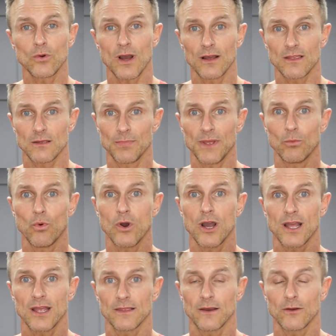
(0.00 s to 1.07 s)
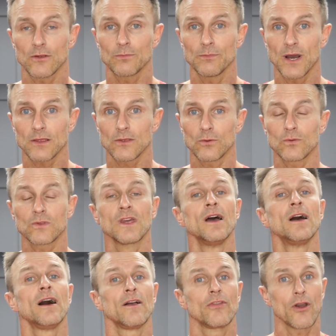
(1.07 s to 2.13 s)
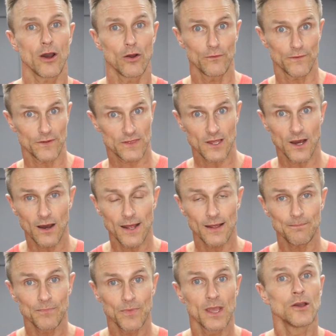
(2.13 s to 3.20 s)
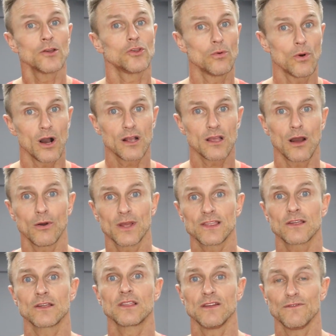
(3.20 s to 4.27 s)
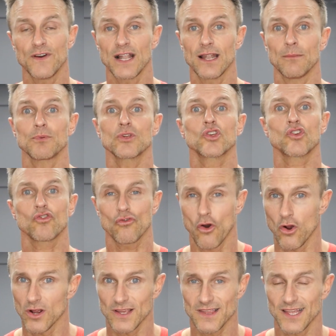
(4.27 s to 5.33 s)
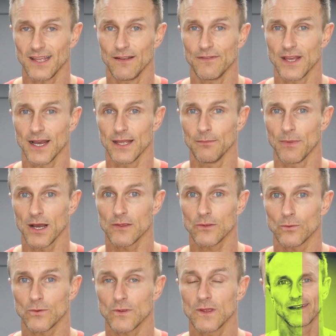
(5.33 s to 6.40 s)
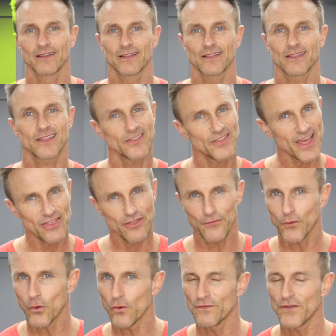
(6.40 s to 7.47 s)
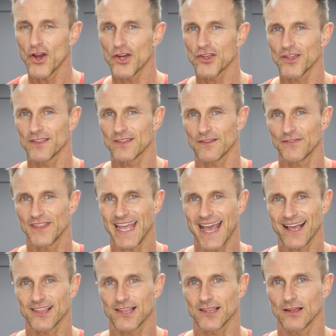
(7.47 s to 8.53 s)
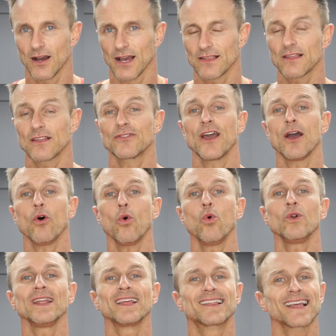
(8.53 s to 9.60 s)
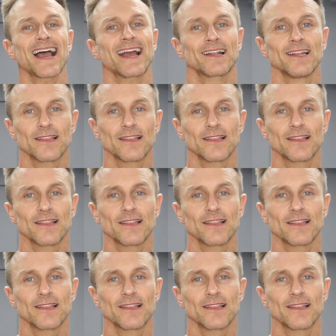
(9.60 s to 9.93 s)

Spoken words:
going to be working those muscles, and over time, you are going to develop stronger TVA muscles. So they're the 4 versions of the exercise. They're all exactly